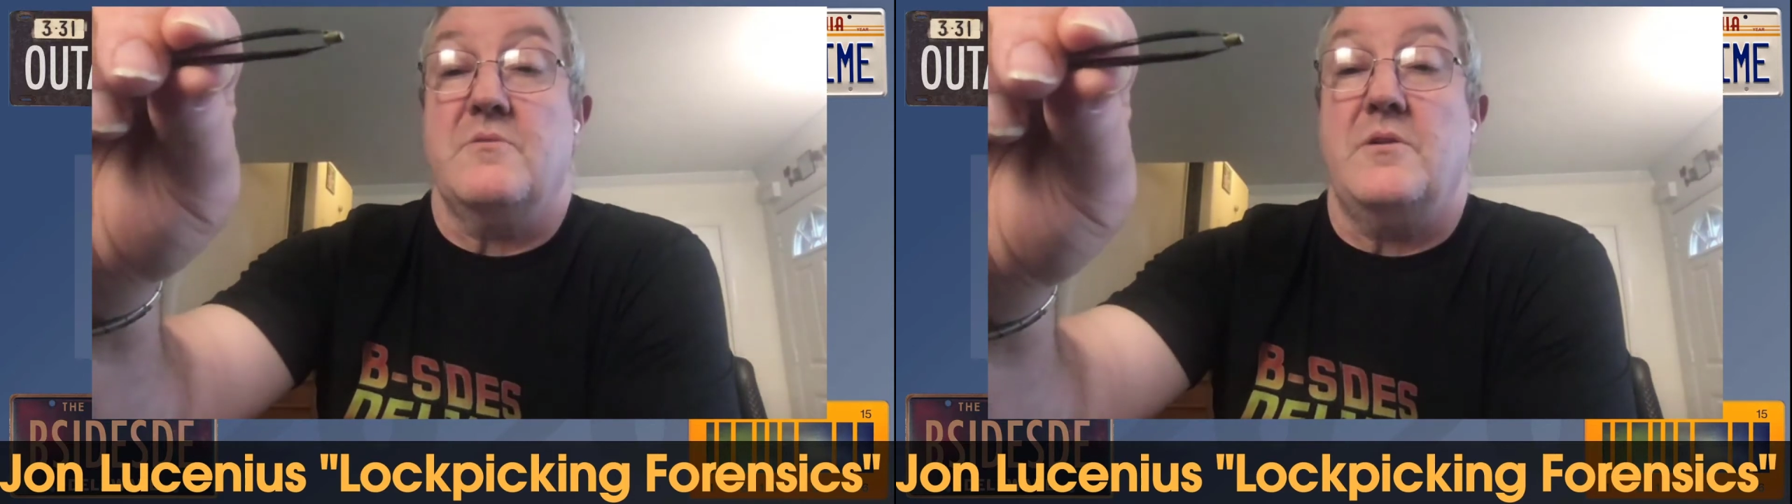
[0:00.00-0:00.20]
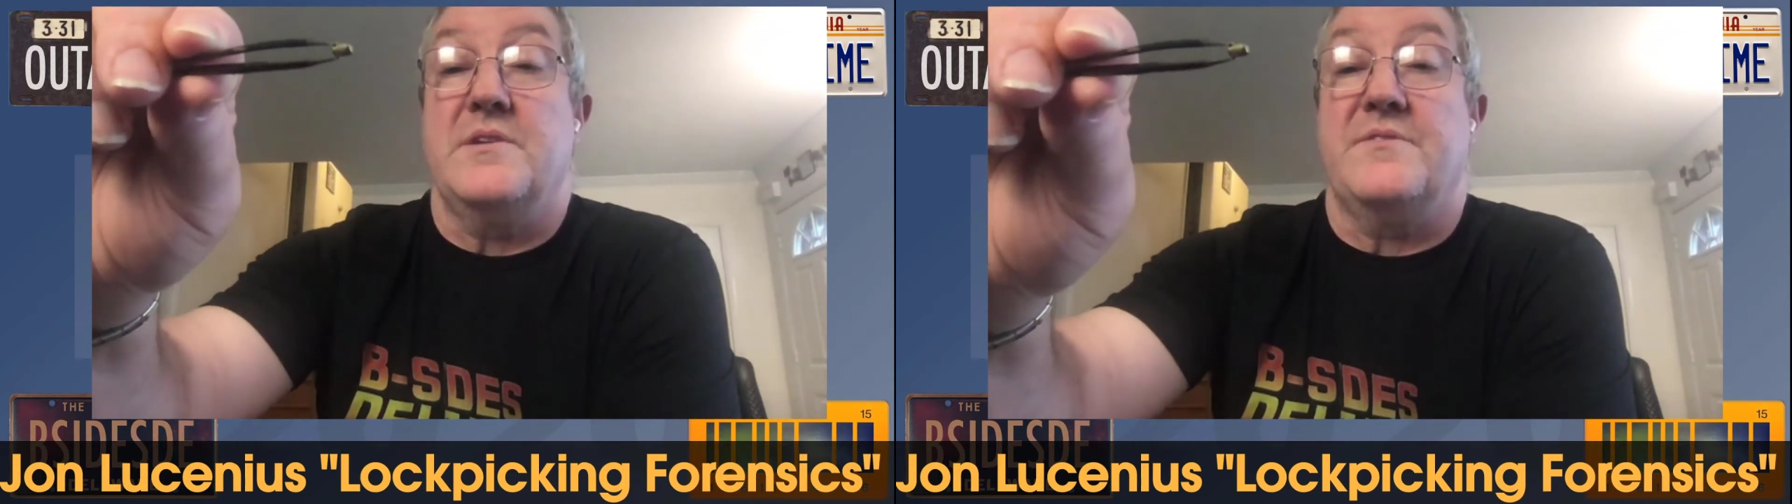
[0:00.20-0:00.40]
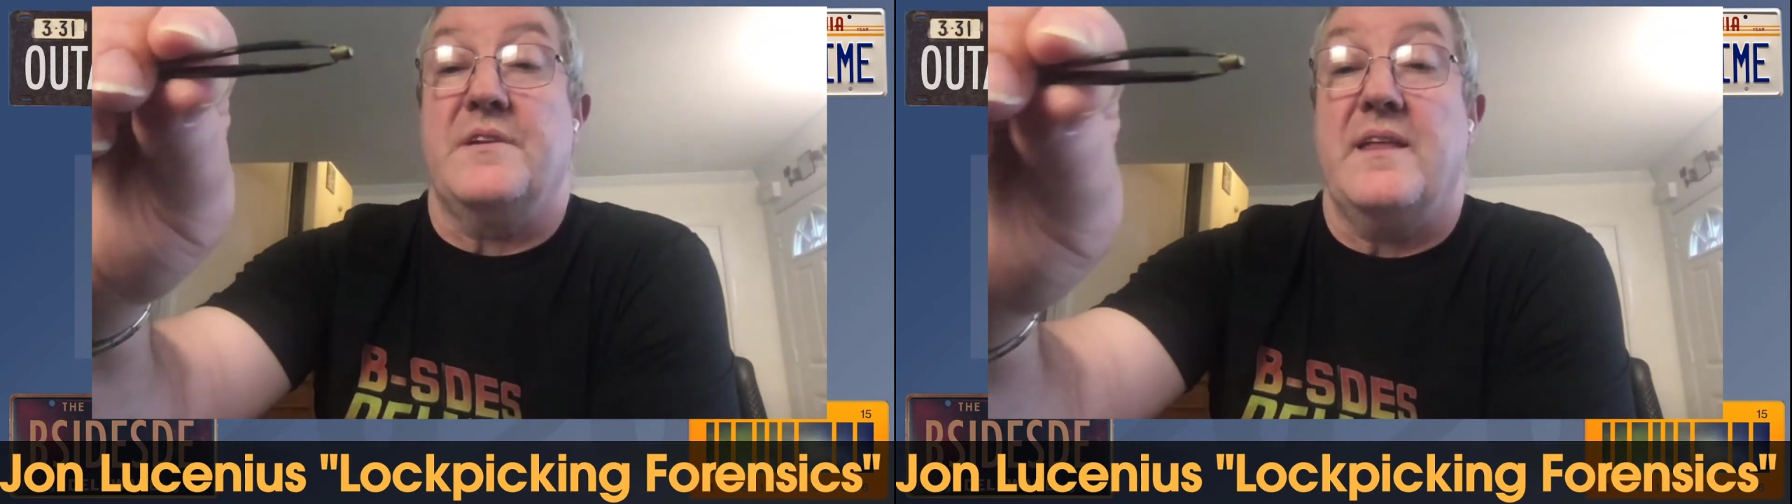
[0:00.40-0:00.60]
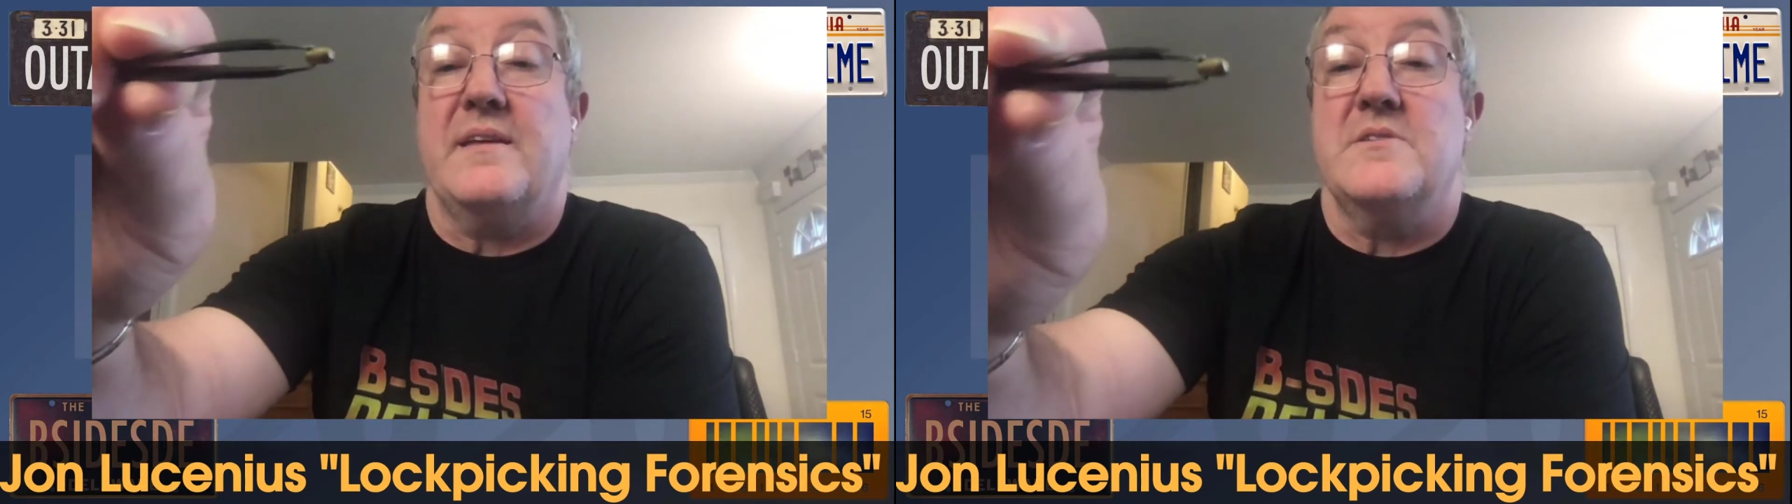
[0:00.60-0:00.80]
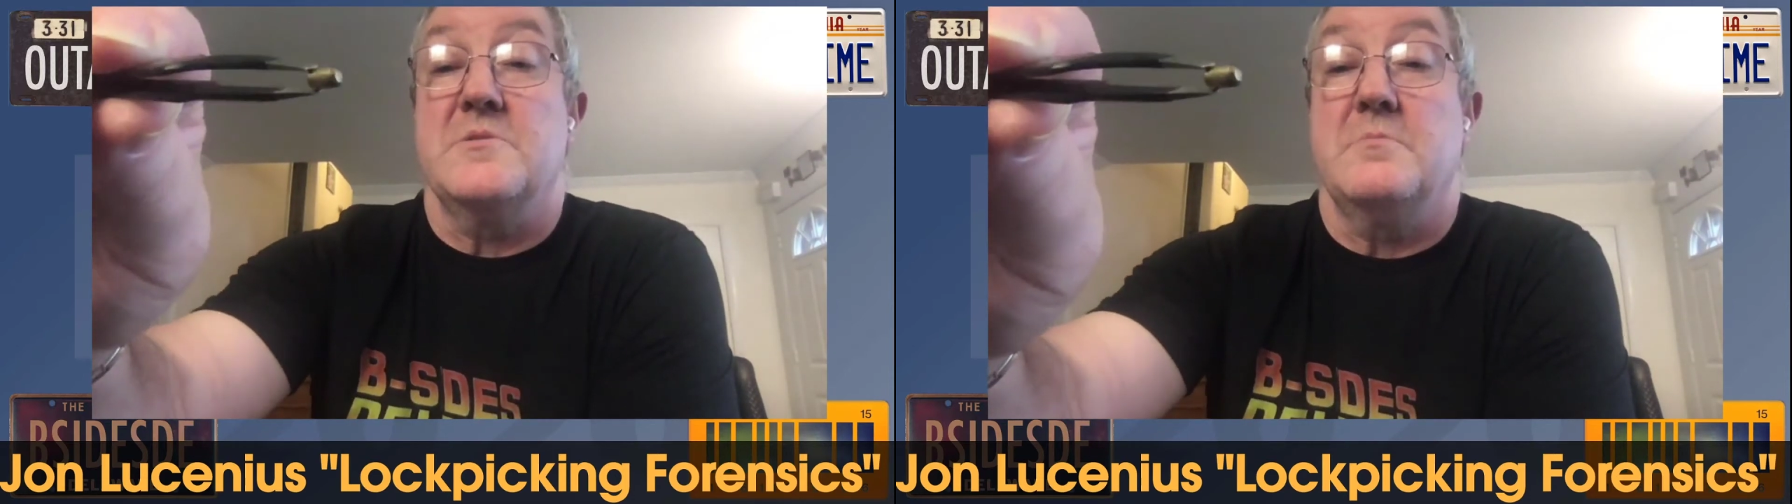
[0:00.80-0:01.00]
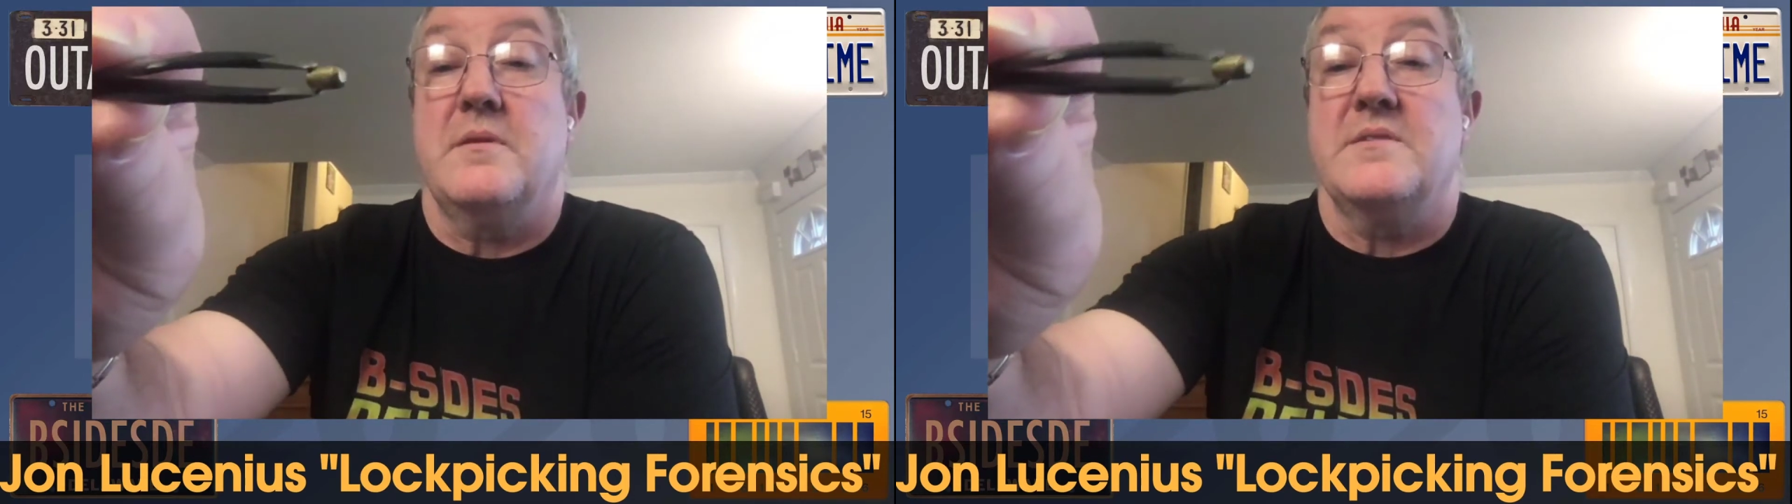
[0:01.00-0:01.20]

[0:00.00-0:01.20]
are all different lengths,